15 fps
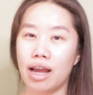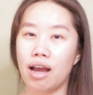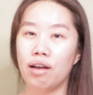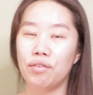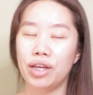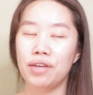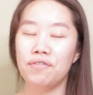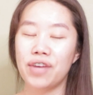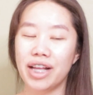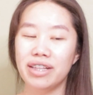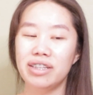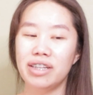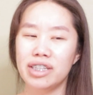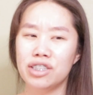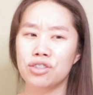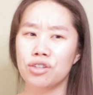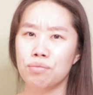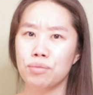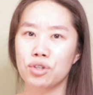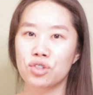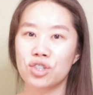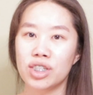now, it validates your
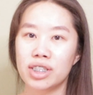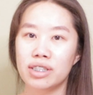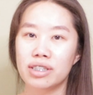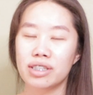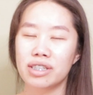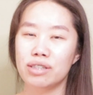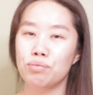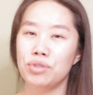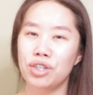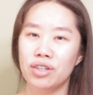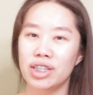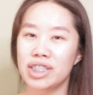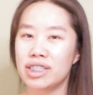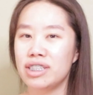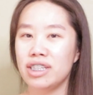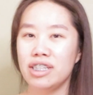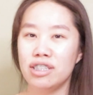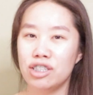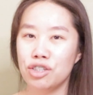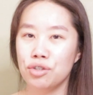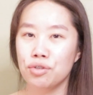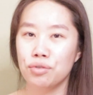emotions, because when you're
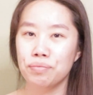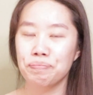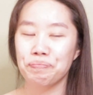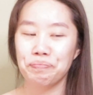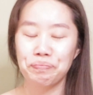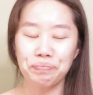listening to